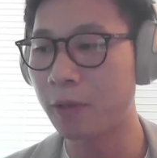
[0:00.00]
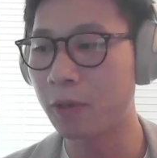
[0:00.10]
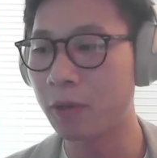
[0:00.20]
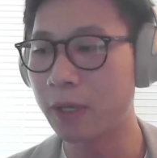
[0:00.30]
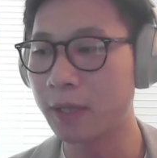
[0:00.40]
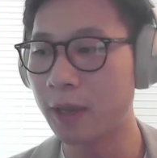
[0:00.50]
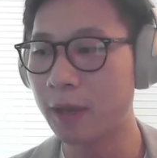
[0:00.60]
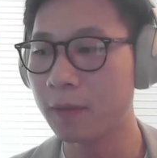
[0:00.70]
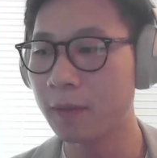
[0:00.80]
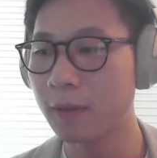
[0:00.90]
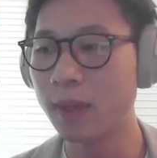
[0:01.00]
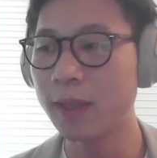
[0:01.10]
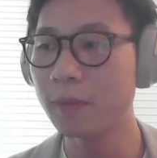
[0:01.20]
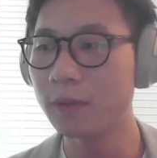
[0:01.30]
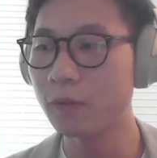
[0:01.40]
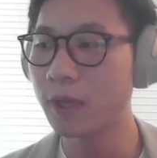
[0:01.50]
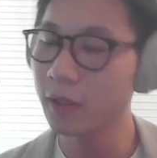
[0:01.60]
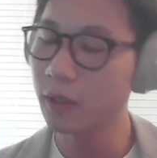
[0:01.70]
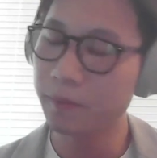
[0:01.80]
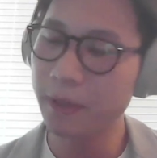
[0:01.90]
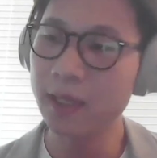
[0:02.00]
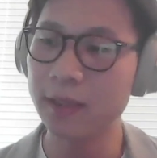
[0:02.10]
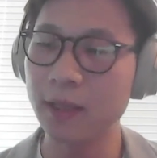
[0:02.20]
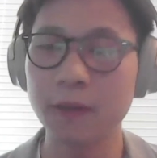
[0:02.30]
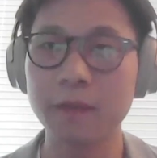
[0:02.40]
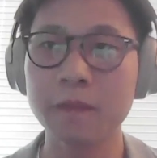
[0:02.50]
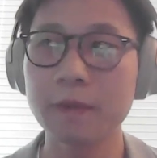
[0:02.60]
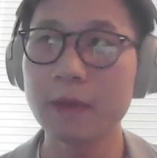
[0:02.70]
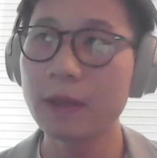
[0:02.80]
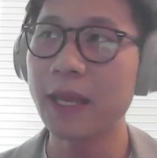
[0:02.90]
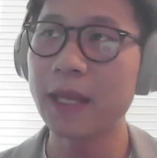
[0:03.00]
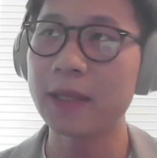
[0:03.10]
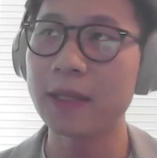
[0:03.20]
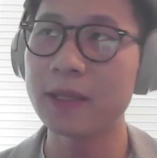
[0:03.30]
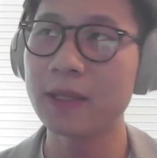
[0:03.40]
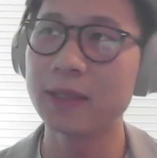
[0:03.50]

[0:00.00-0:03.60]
Apple, Intel, when they're big enough, in the end,